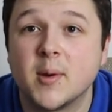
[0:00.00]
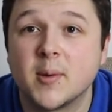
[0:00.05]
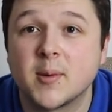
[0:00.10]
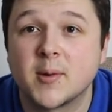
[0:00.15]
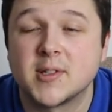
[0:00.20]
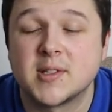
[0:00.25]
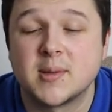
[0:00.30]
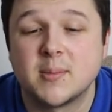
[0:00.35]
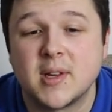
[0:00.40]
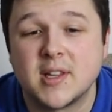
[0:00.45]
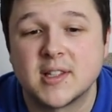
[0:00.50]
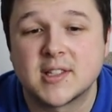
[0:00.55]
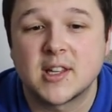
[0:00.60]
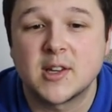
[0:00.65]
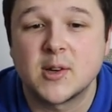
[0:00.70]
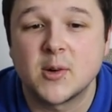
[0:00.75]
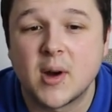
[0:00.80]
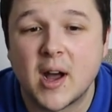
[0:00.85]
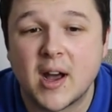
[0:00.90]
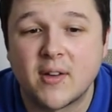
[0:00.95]
because it means that
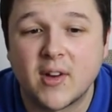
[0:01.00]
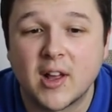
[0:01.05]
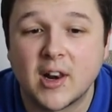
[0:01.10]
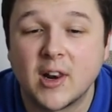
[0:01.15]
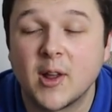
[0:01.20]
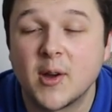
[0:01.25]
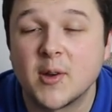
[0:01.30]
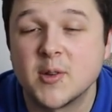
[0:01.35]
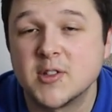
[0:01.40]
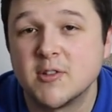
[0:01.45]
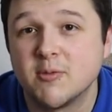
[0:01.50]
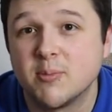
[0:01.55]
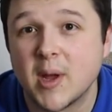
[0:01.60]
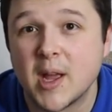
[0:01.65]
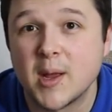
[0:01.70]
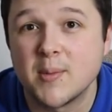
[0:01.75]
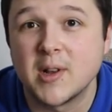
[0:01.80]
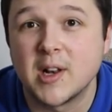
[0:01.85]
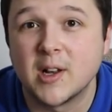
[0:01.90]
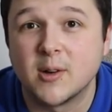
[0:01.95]
you'll have loads of
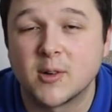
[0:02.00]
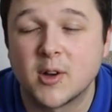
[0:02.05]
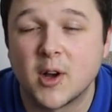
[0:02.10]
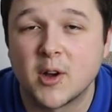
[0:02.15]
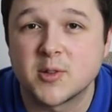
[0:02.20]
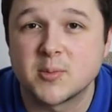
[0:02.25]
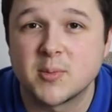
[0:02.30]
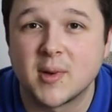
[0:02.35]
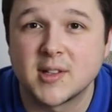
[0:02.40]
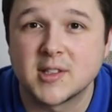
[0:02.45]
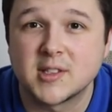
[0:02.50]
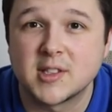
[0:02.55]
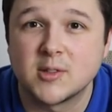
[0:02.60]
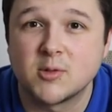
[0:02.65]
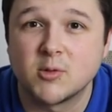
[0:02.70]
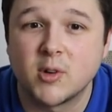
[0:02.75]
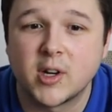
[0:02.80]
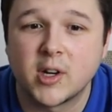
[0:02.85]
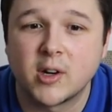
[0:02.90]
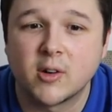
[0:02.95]
baby little ghost mantises
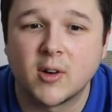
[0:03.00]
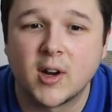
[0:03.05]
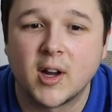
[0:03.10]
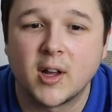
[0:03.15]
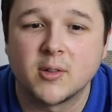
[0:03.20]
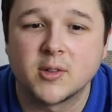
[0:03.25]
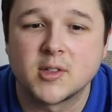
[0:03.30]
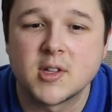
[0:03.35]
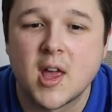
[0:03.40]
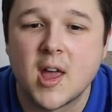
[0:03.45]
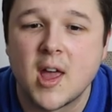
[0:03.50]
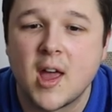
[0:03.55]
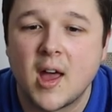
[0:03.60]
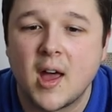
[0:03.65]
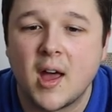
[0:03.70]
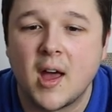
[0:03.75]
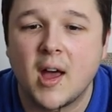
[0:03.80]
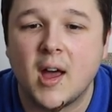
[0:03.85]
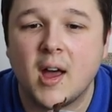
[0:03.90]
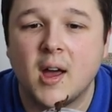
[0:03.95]
running around.
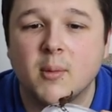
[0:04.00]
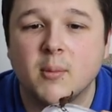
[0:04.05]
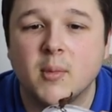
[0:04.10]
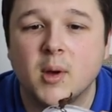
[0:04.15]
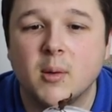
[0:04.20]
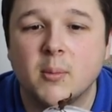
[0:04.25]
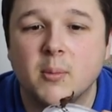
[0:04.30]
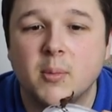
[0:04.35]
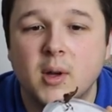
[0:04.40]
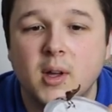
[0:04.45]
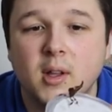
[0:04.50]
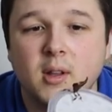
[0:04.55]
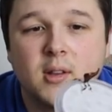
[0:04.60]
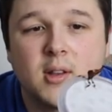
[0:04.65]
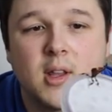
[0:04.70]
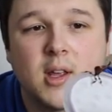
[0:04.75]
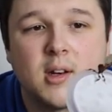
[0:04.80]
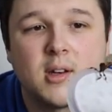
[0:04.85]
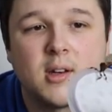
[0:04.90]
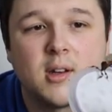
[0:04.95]
But
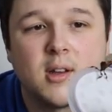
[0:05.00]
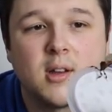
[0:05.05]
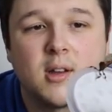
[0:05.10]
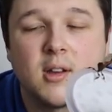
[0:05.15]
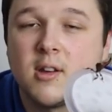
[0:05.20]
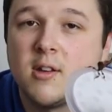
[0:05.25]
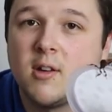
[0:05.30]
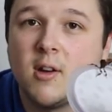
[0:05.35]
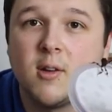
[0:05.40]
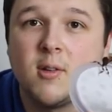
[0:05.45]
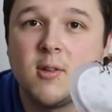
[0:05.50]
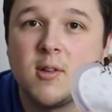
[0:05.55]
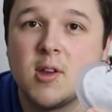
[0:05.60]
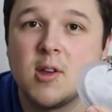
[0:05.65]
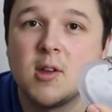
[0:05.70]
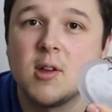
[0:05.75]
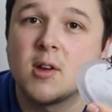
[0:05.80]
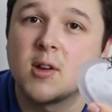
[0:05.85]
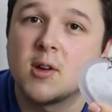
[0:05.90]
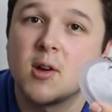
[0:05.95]
then, you know,
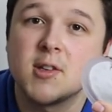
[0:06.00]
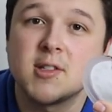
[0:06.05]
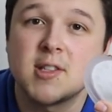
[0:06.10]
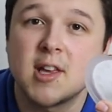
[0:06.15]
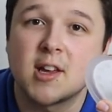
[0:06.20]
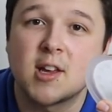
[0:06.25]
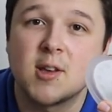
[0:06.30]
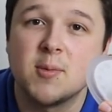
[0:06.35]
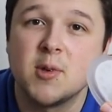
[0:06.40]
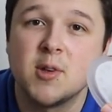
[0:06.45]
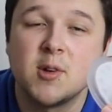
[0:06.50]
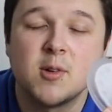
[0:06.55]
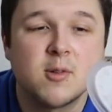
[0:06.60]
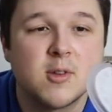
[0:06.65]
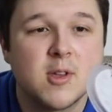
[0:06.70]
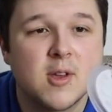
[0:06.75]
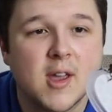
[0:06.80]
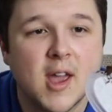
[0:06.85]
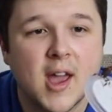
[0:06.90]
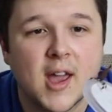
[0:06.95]
because they're communal,
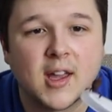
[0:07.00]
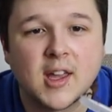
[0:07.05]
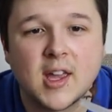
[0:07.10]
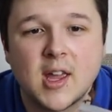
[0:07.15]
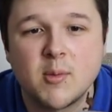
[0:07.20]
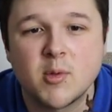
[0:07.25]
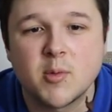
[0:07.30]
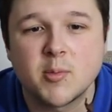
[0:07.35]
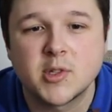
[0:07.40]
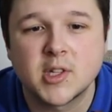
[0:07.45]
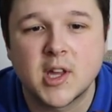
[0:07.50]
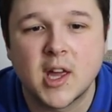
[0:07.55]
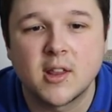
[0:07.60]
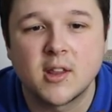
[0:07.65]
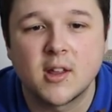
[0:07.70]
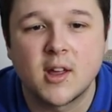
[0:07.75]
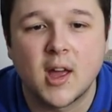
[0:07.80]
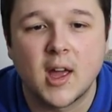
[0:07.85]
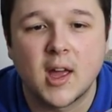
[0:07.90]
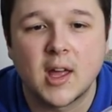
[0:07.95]
you can keep them
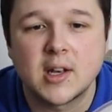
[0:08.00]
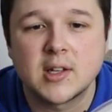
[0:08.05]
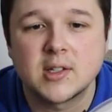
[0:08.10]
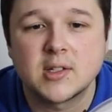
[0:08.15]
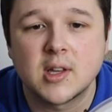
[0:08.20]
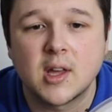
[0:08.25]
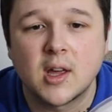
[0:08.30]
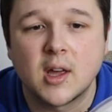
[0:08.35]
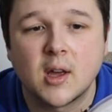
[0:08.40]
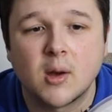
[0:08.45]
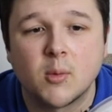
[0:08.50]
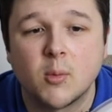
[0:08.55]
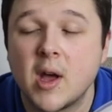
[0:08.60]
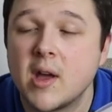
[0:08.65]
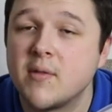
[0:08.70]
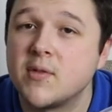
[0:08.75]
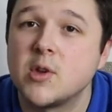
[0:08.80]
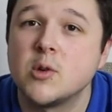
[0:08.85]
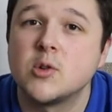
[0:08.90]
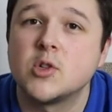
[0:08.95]
together, and
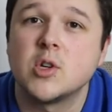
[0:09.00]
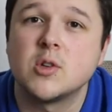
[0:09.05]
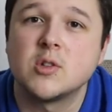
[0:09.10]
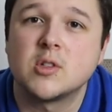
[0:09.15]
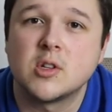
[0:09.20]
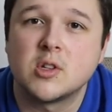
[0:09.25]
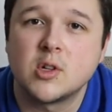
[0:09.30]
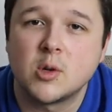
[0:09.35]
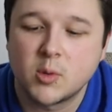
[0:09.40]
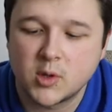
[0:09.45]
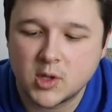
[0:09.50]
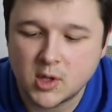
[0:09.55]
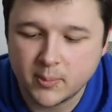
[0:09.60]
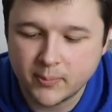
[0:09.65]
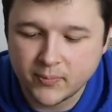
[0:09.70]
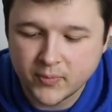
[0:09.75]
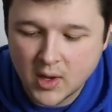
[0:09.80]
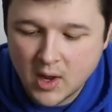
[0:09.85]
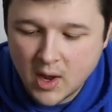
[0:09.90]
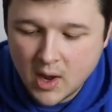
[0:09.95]
whatever you choose to do with
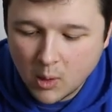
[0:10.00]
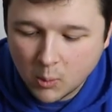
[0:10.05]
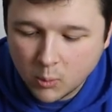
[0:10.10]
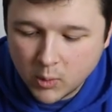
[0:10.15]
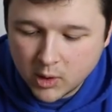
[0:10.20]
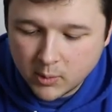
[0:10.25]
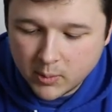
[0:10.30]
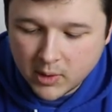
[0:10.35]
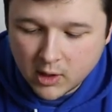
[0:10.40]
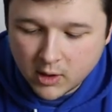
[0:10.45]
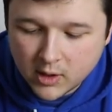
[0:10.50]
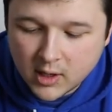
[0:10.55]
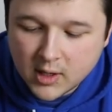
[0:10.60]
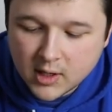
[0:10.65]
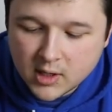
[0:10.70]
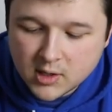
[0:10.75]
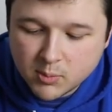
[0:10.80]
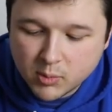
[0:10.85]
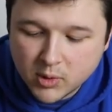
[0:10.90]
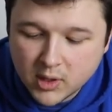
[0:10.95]
them, we'll be looking
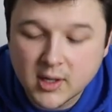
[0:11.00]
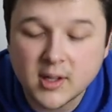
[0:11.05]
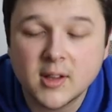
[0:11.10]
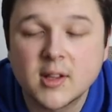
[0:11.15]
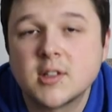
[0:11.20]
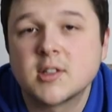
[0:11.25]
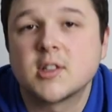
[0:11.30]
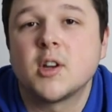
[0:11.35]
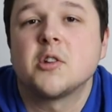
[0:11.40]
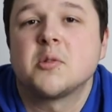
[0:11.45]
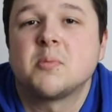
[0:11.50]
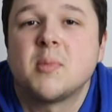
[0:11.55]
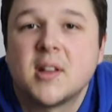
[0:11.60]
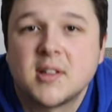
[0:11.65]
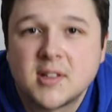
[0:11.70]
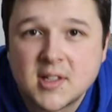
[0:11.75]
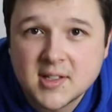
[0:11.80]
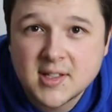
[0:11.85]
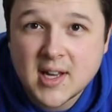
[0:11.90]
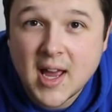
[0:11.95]
into breeding this ghost
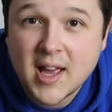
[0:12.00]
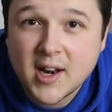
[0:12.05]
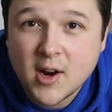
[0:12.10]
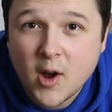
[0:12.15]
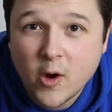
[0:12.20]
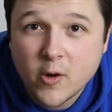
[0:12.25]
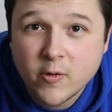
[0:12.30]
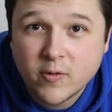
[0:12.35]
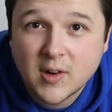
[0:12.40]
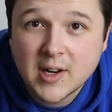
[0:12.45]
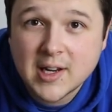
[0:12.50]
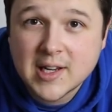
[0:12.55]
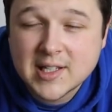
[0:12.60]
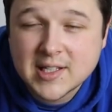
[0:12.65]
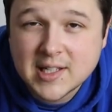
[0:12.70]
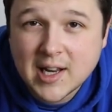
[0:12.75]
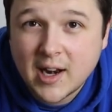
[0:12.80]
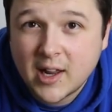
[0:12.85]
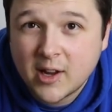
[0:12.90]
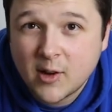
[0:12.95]
mantis and hopefully
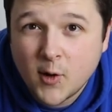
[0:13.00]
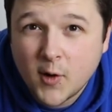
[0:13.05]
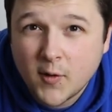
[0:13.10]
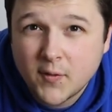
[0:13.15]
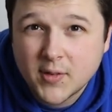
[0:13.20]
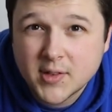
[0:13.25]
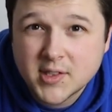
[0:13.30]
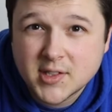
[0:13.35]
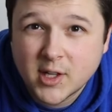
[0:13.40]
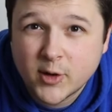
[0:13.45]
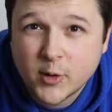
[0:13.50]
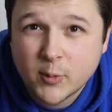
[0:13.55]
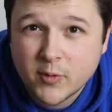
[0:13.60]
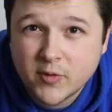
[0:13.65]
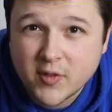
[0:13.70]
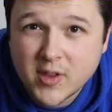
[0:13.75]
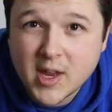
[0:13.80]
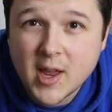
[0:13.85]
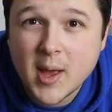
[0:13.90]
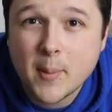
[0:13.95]
selling off some of
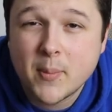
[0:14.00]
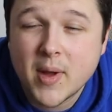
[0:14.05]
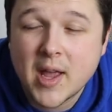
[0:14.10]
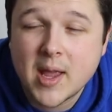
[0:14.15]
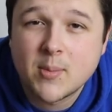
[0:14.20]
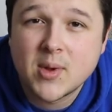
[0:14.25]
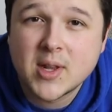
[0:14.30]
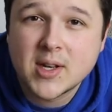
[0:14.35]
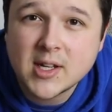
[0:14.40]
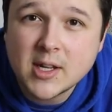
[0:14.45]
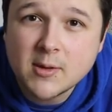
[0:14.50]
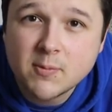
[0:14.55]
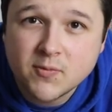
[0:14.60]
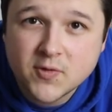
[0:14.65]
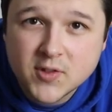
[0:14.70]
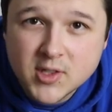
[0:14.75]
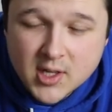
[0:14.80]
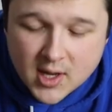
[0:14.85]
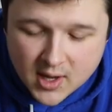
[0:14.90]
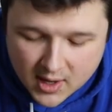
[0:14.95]
the baby
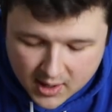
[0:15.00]
nymphs.